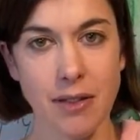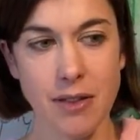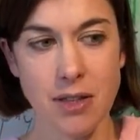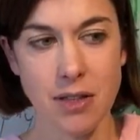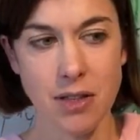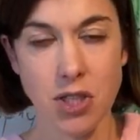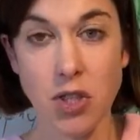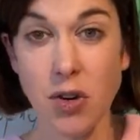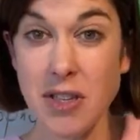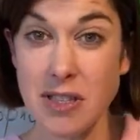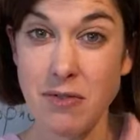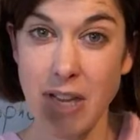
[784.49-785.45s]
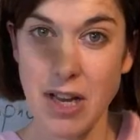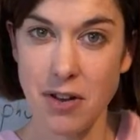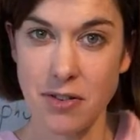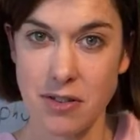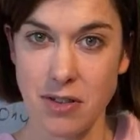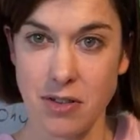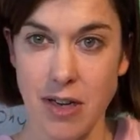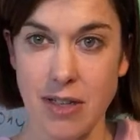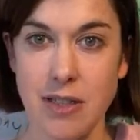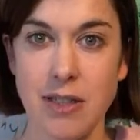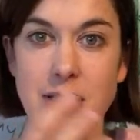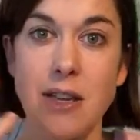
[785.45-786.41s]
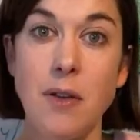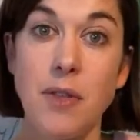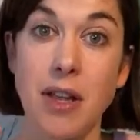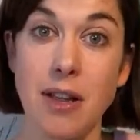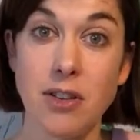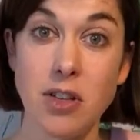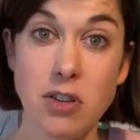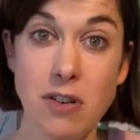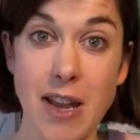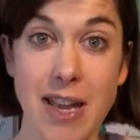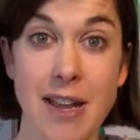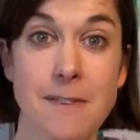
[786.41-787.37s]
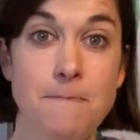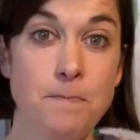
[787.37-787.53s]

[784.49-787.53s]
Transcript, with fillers: the sugars are really concentrated, so the tree